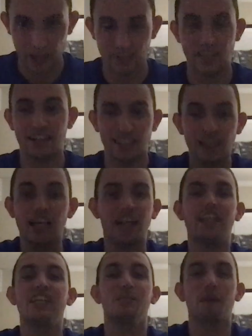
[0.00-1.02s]

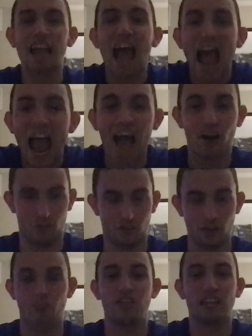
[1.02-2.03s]
It has been
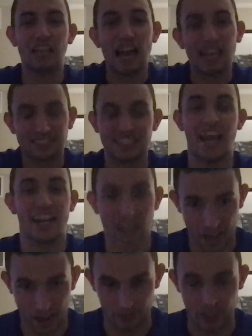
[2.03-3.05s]
hell for the last day and a
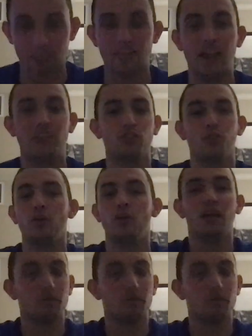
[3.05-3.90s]
half. And I've had to...